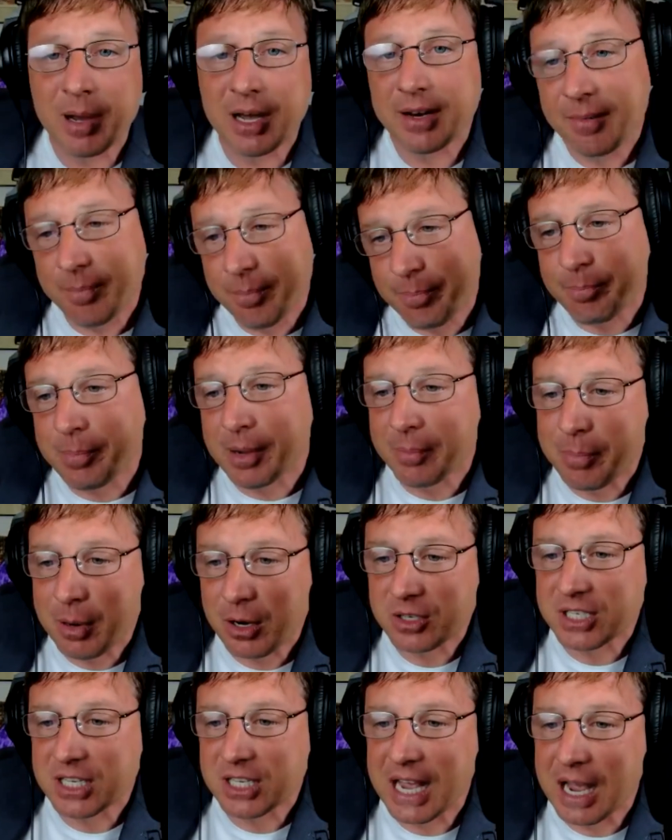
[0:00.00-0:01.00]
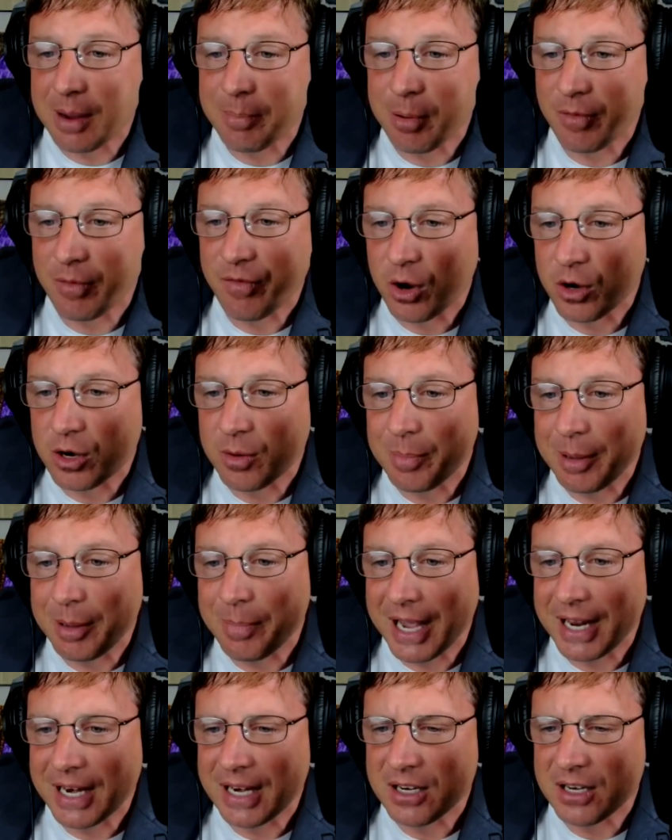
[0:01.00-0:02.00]
But but personally, I prefer to be
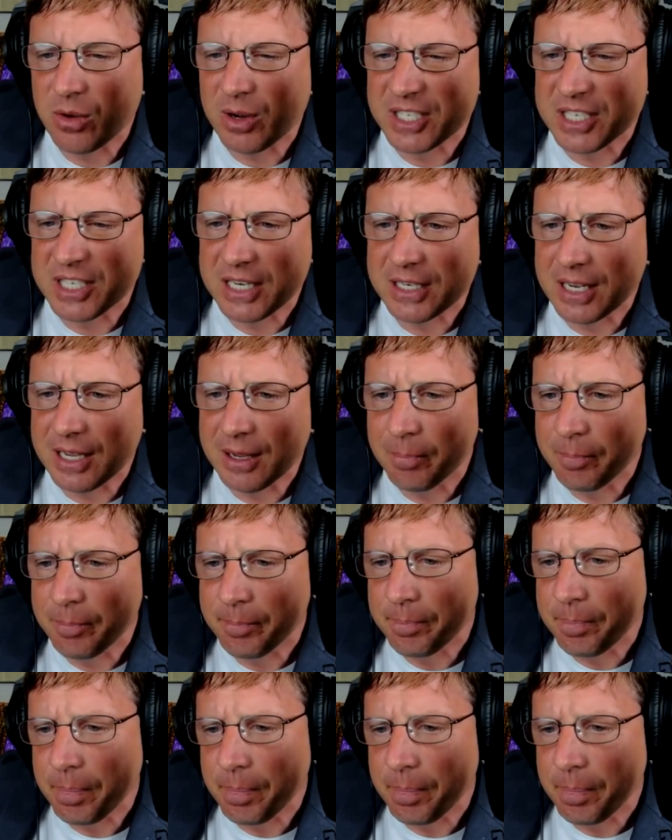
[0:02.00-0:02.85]
paid in USDT.